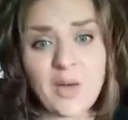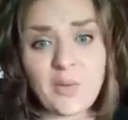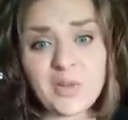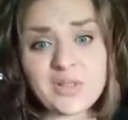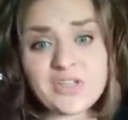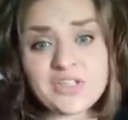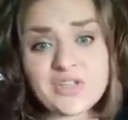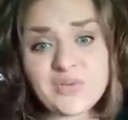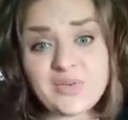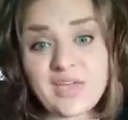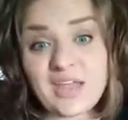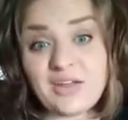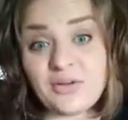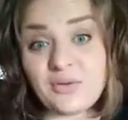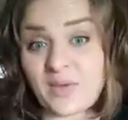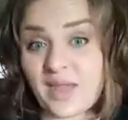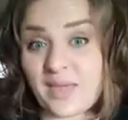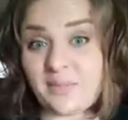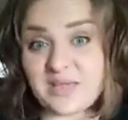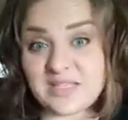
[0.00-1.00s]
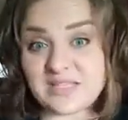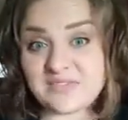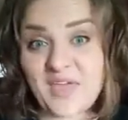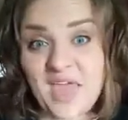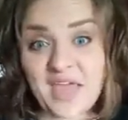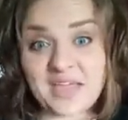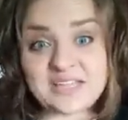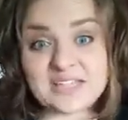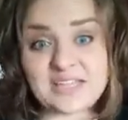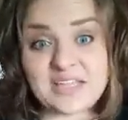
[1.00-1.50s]
once you get a rabies
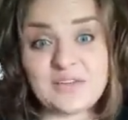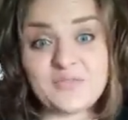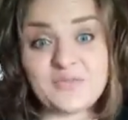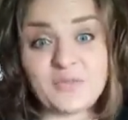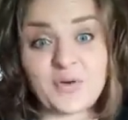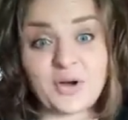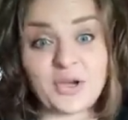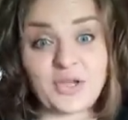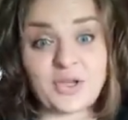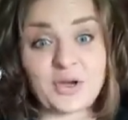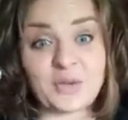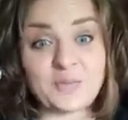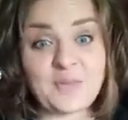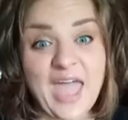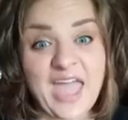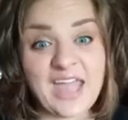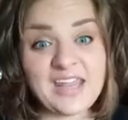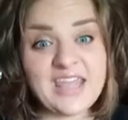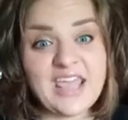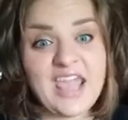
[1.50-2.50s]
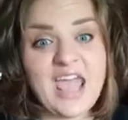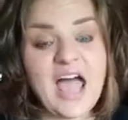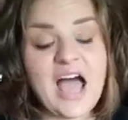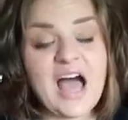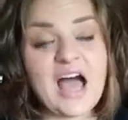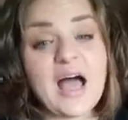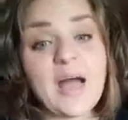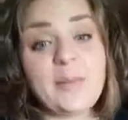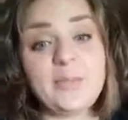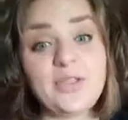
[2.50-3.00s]
vaccine for your pet,
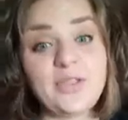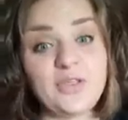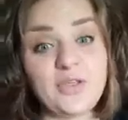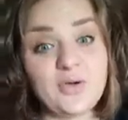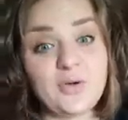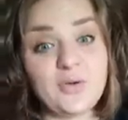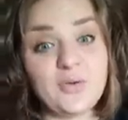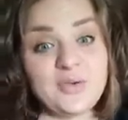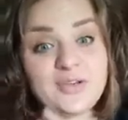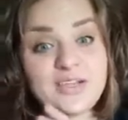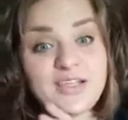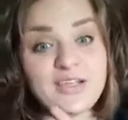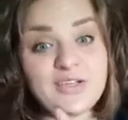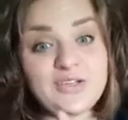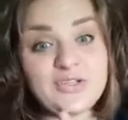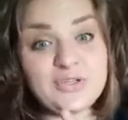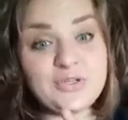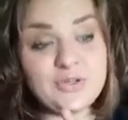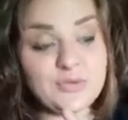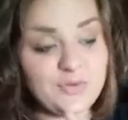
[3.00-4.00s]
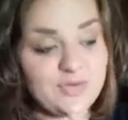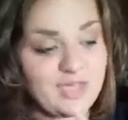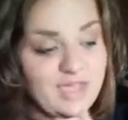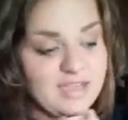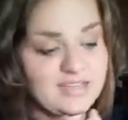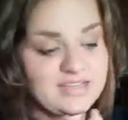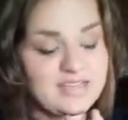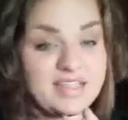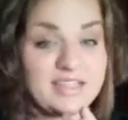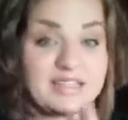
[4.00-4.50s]
you need to
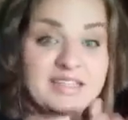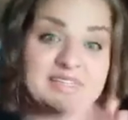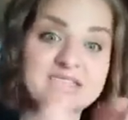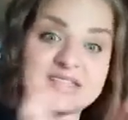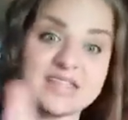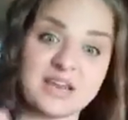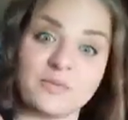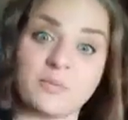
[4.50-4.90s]
get, in the state of